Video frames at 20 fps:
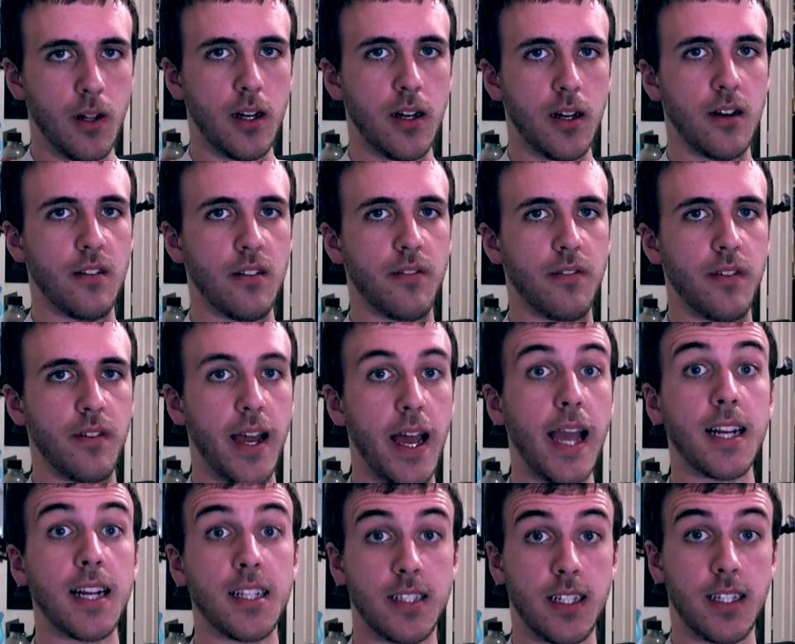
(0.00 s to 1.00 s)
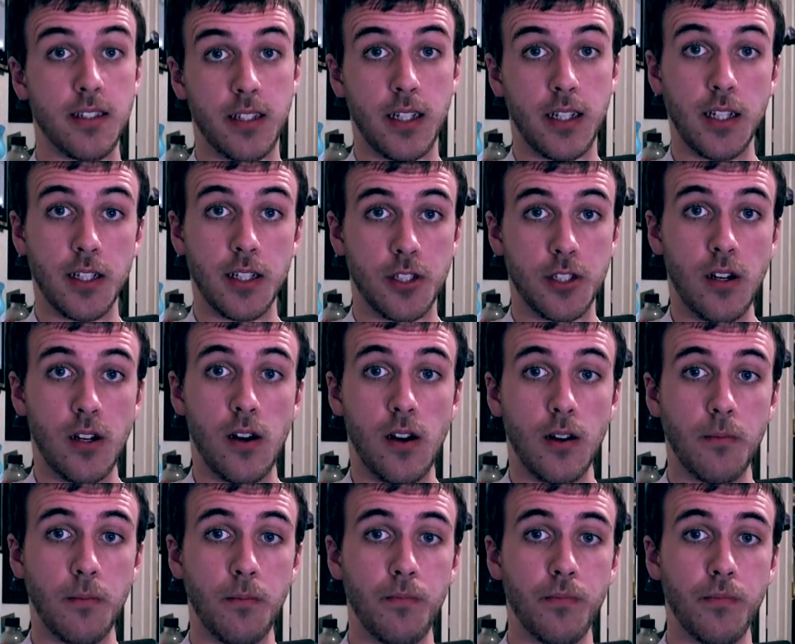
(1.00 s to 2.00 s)
of accenting a
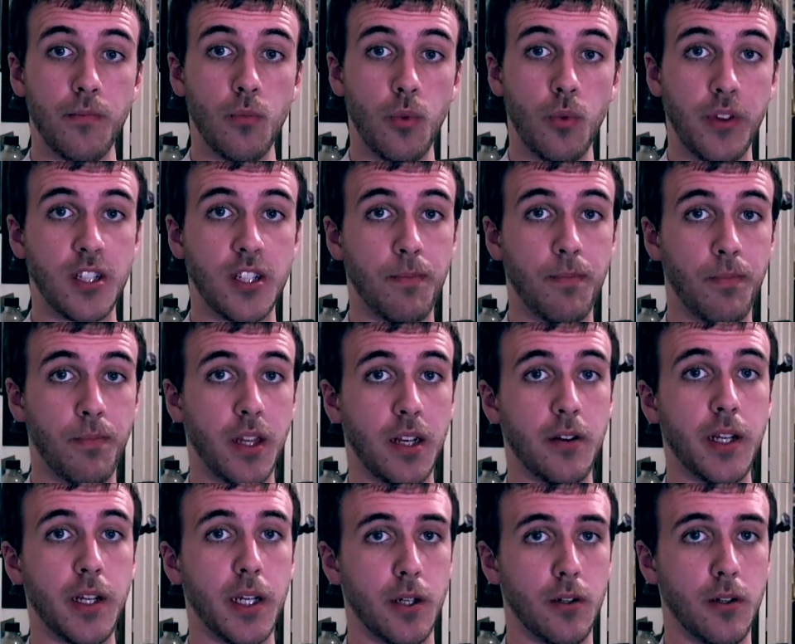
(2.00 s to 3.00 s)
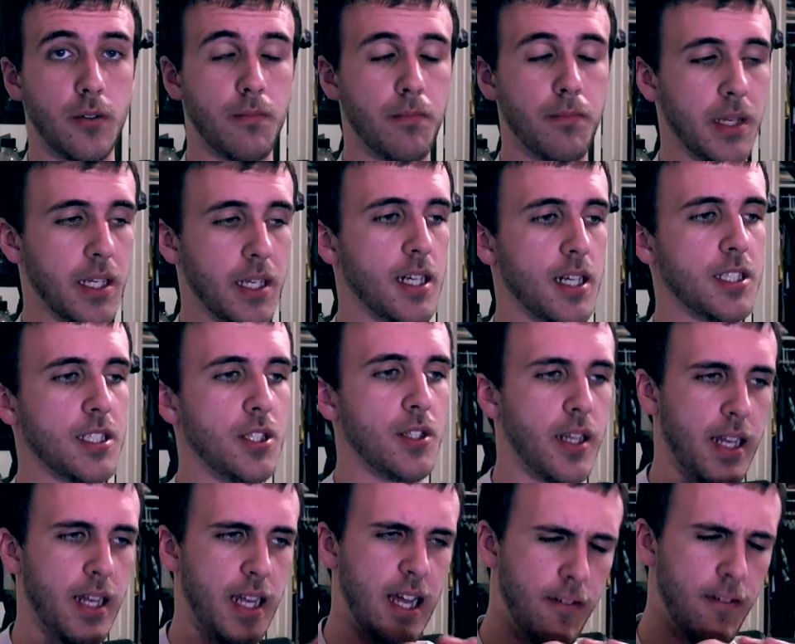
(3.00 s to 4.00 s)
song with something new, because you
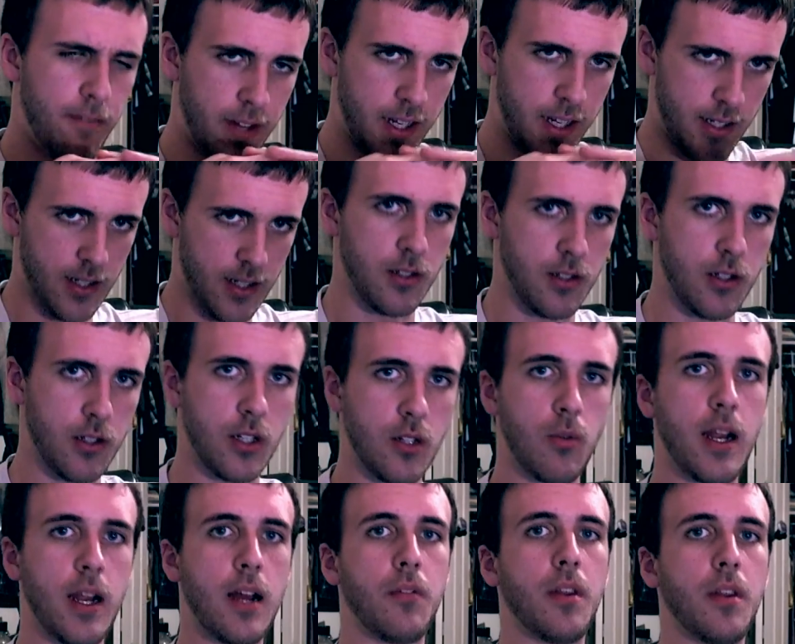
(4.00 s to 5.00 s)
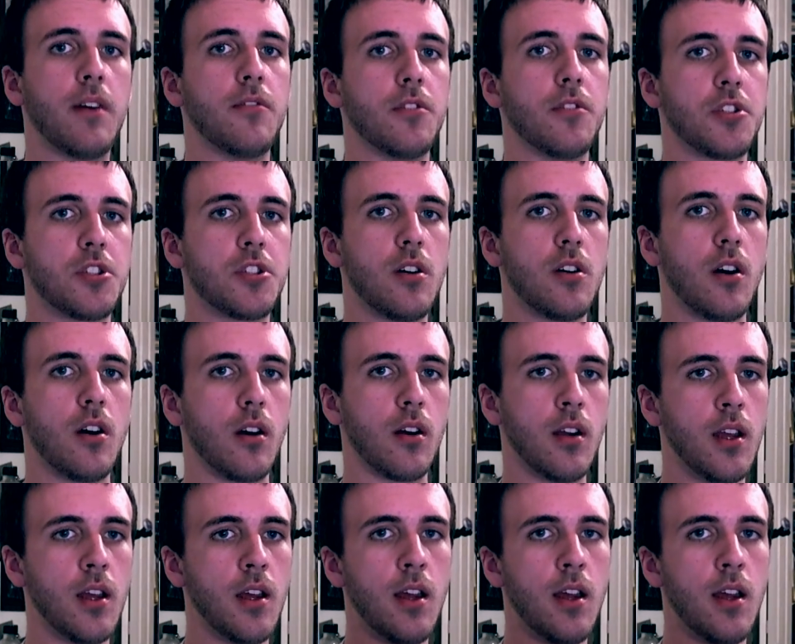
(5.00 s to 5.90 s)
can have like a ground level song,